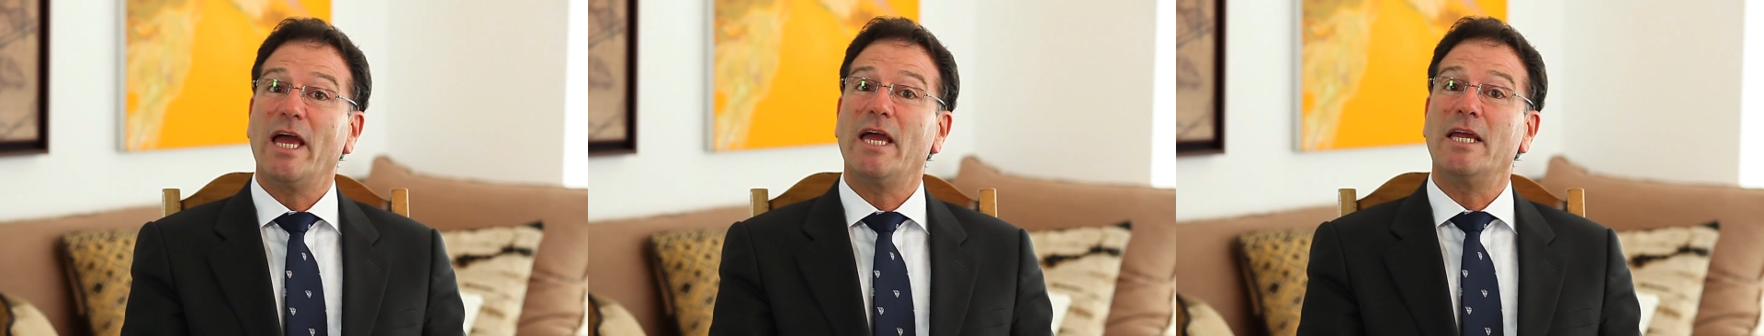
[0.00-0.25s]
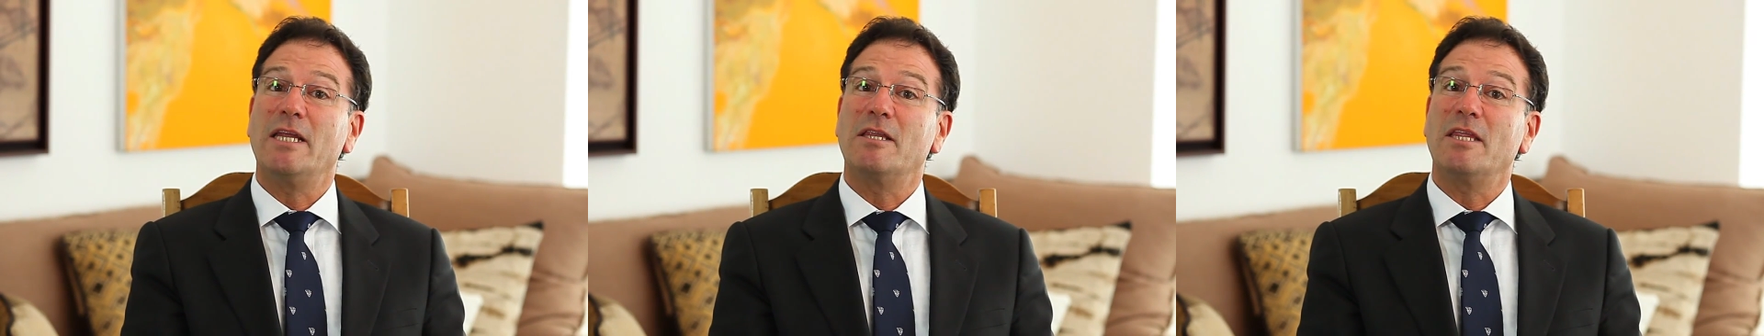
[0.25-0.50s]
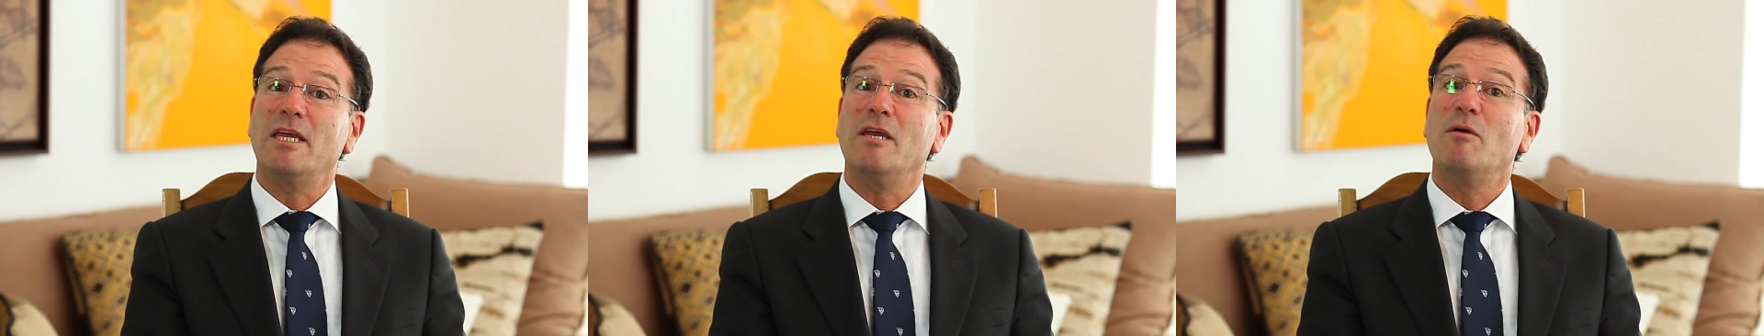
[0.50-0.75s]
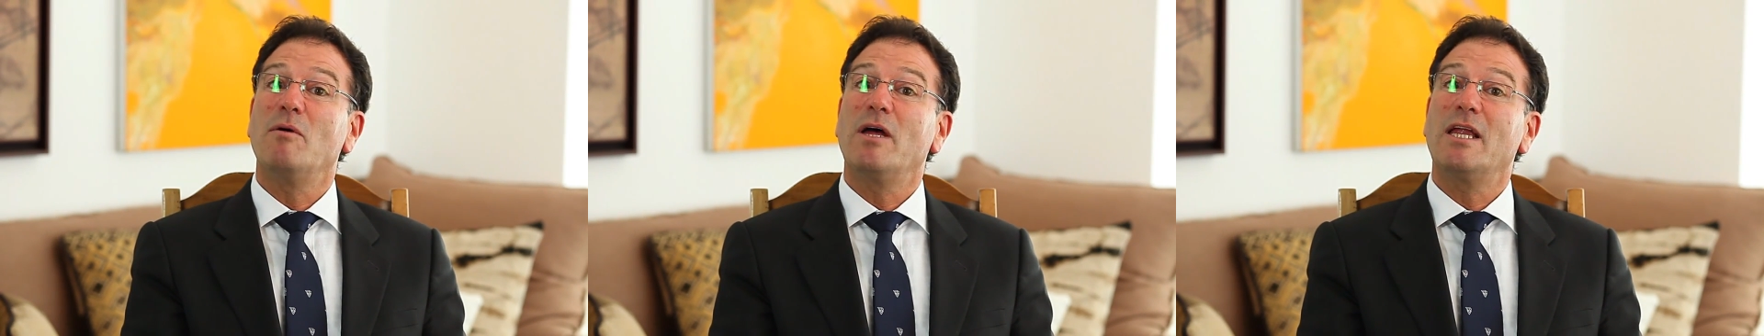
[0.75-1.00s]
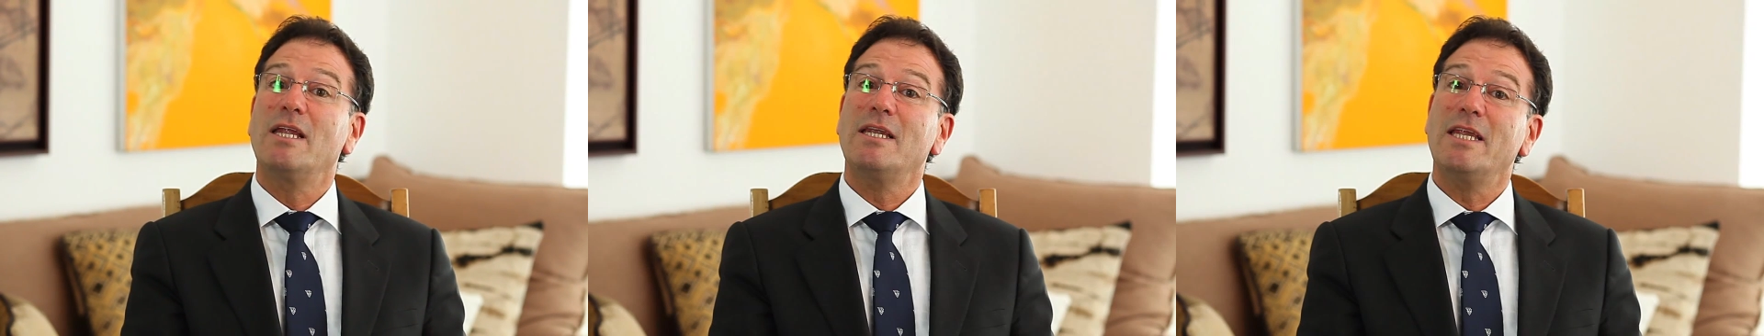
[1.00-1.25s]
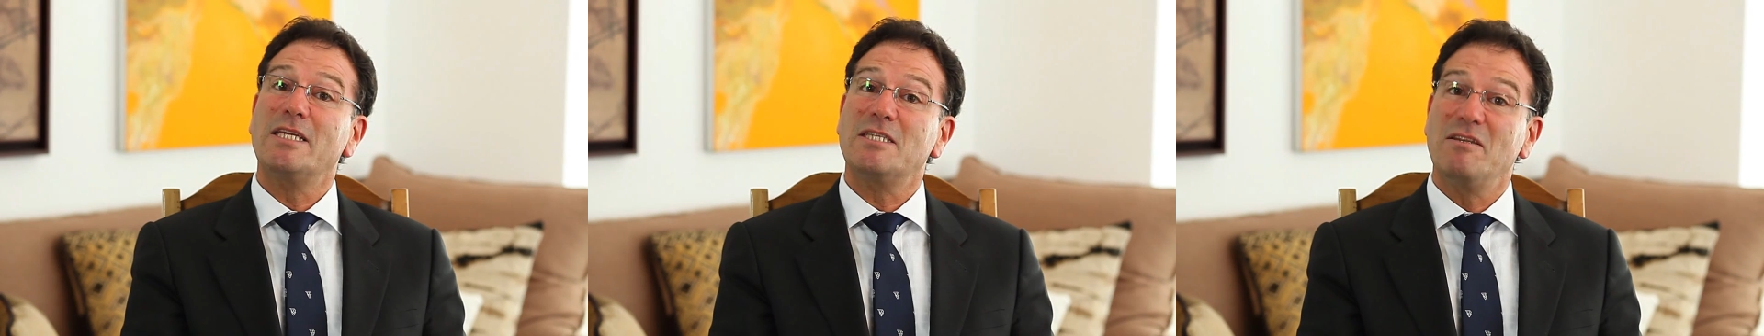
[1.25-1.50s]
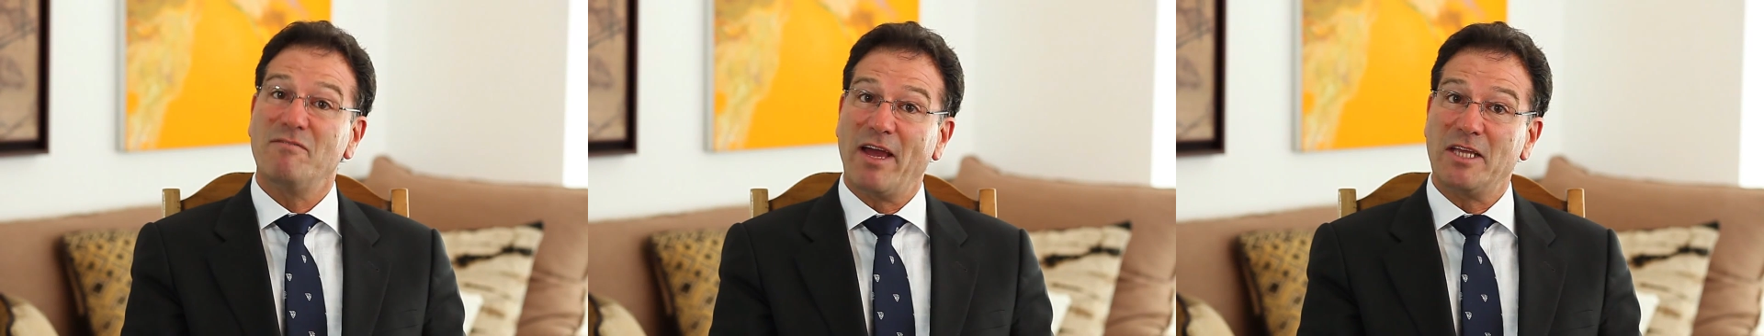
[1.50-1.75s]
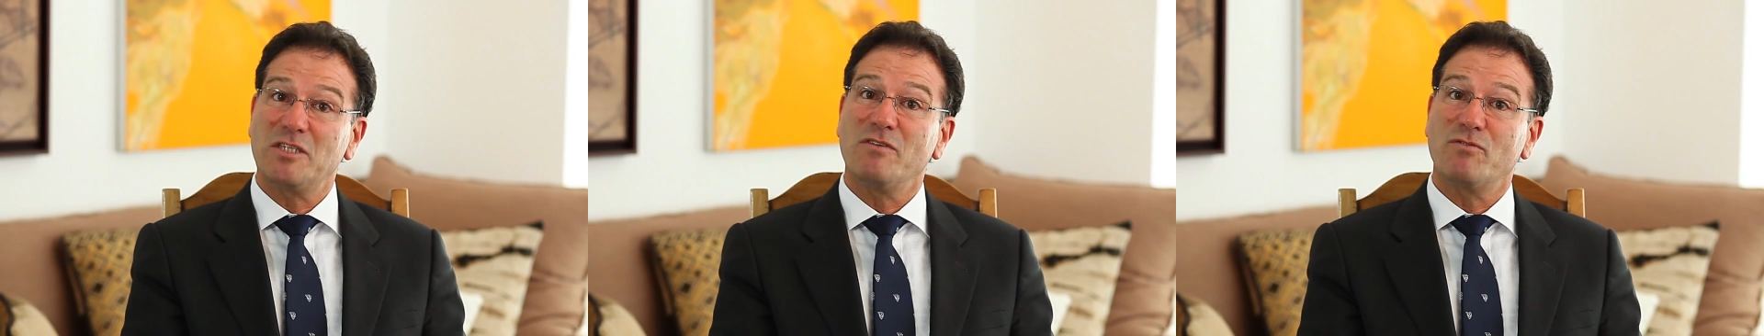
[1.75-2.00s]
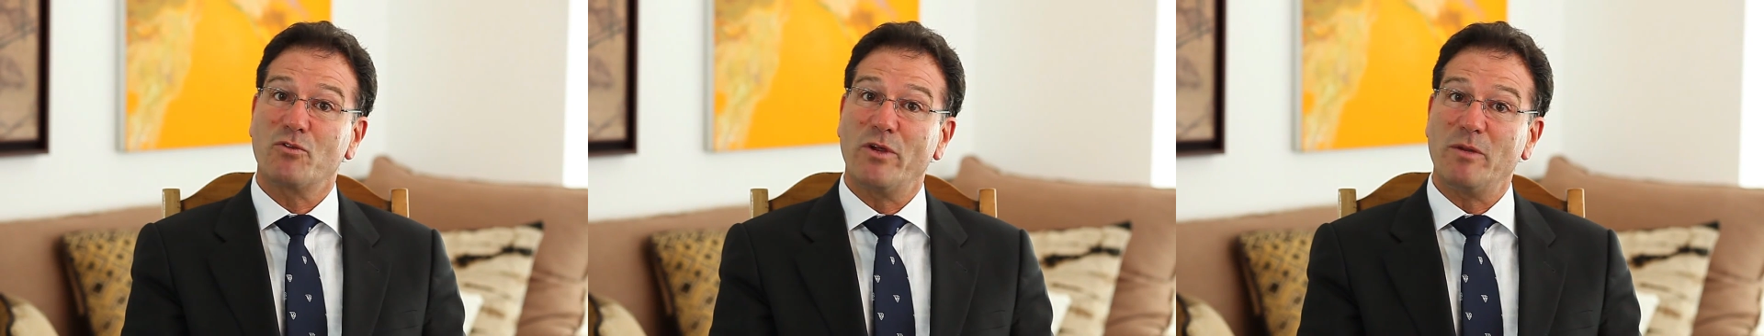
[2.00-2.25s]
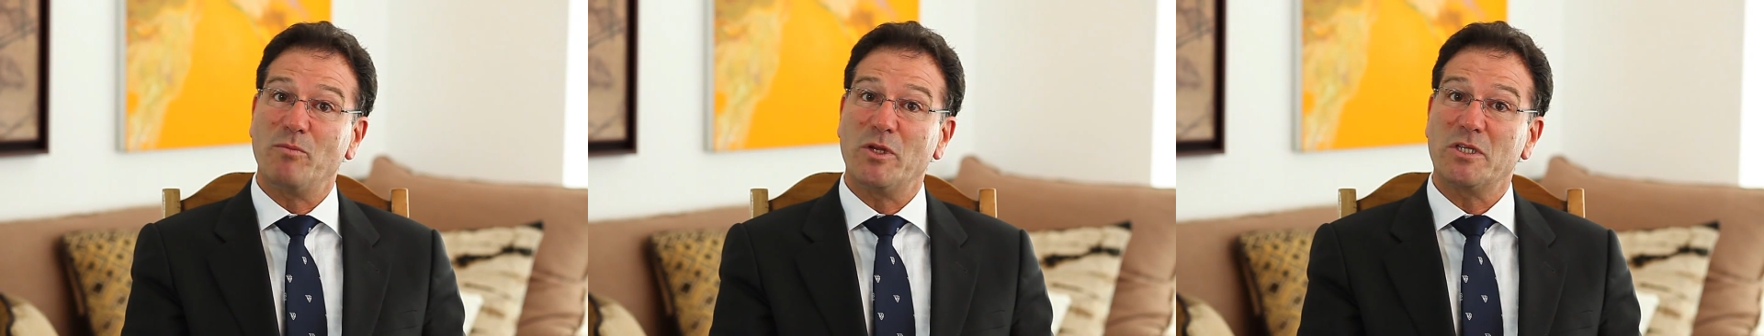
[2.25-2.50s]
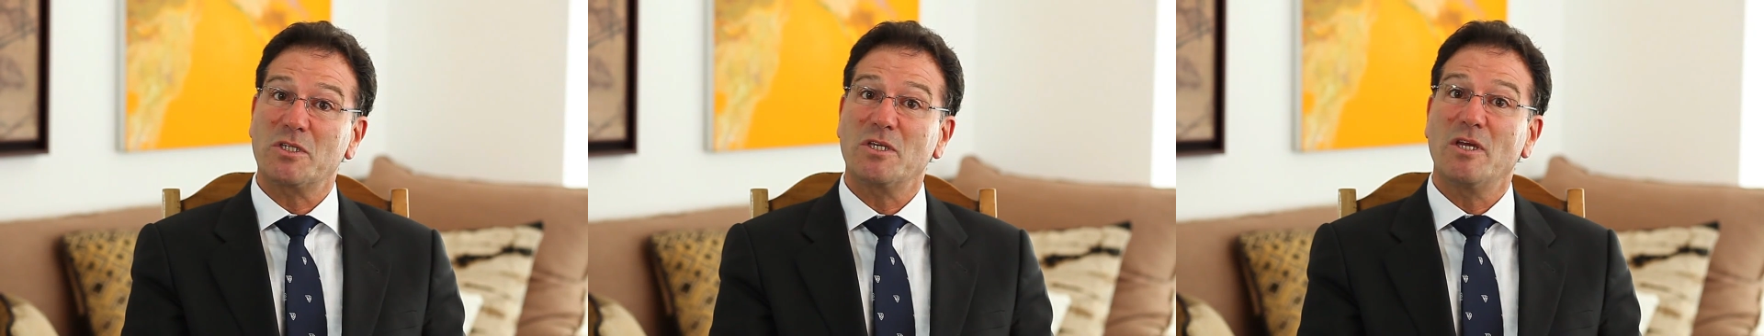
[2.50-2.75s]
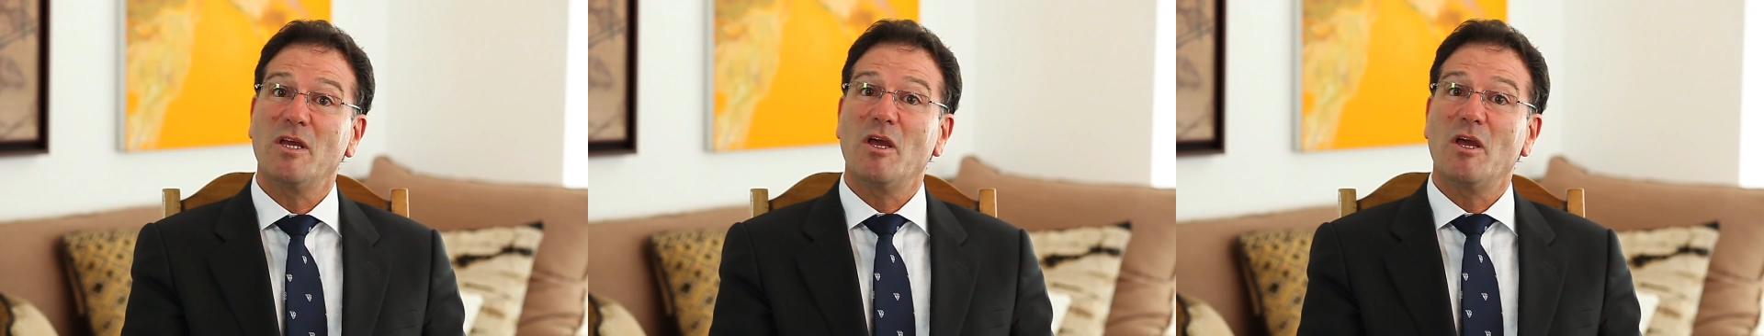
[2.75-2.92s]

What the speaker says: in the less invasive treatments,